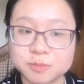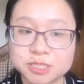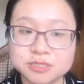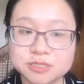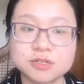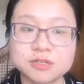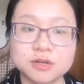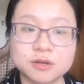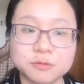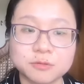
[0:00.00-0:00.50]

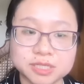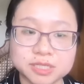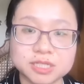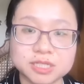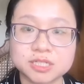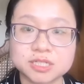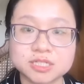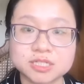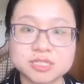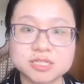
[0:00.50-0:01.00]
So we did
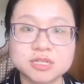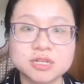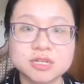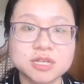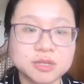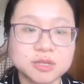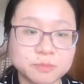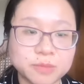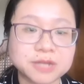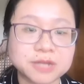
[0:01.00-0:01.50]
this
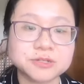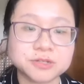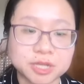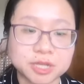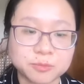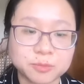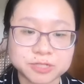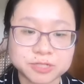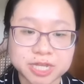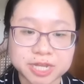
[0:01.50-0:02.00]
manual
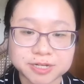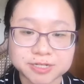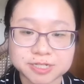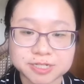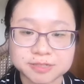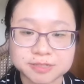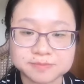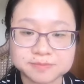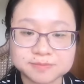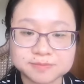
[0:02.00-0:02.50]

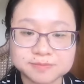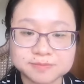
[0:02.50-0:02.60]
imputation.